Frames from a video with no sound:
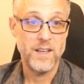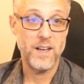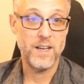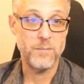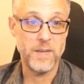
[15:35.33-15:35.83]

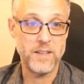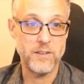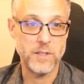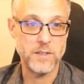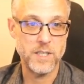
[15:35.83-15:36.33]
And
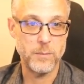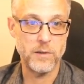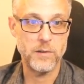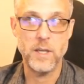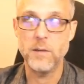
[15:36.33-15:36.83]
there's a
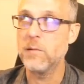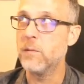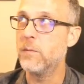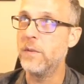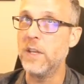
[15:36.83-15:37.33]
similar thing
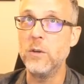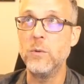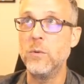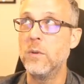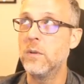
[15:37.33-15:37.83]
for
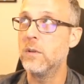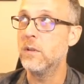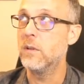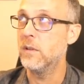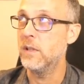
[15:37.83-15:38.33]
Vue.
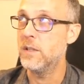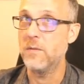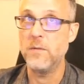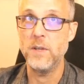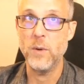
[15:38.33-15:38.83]
Is
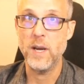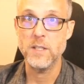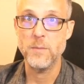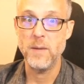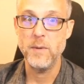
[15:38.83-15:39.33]
it
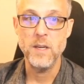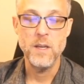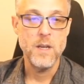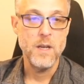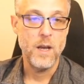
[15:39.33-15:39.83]
Vuex maybe?
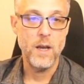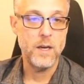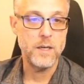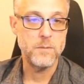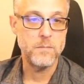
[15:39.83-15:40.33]

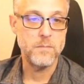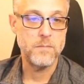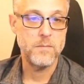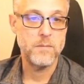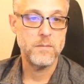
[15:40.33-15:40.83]

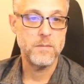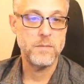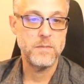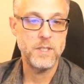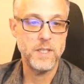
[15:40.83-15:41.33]

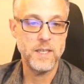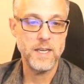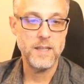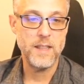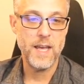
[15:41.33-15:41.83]
Do you
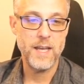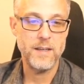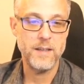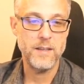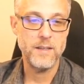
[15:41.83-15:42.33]
need
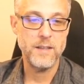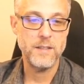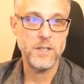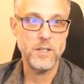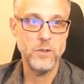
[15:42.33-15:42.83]
that?
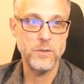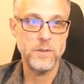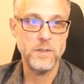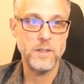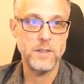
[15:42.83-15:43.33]
Is it
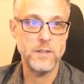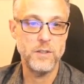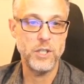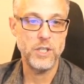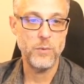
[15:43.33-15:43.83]
useful?
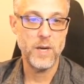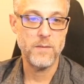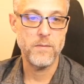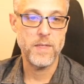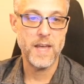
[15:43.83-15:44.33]
Do you
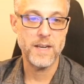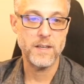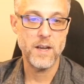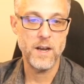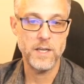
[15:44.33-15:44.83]
have
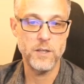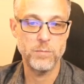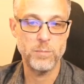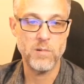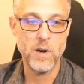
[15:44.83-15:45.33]
that kind
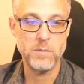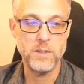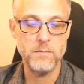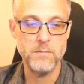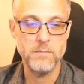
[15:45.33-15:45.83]
of
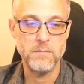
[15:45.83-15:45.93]
problem?